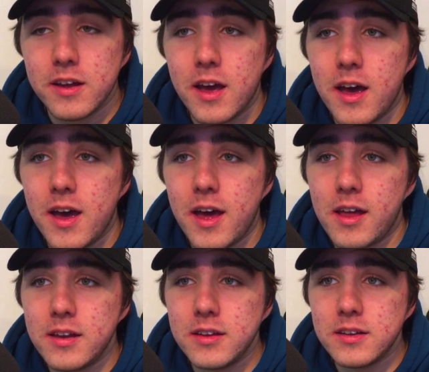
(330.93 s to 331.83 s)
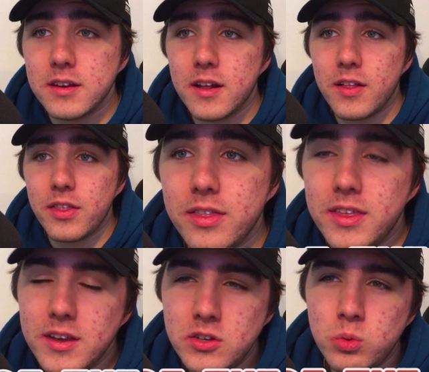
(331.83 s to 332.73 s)
And
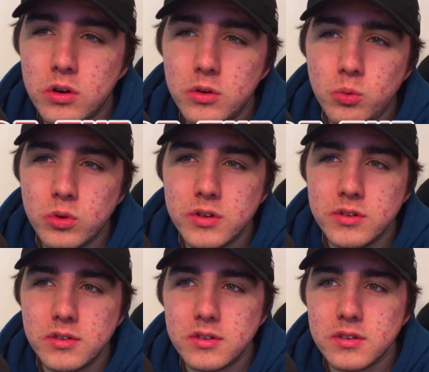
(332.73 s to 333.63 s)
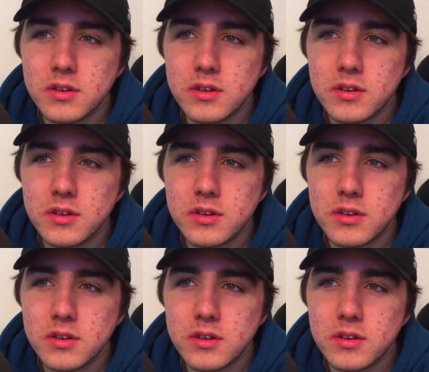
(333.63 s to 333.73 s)
this one was